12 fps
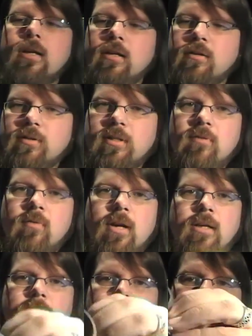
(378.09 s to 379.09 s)
You'll see what I
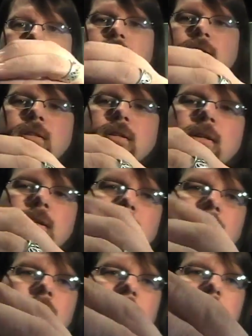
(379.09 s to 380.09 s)
did was I just
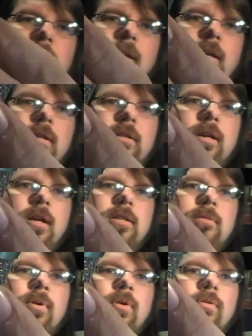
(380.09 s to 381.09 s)
cut
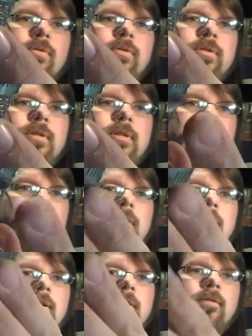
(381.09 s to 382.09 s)
some holes
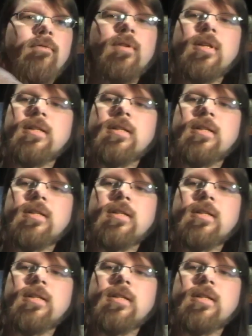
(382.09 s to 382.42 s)
for the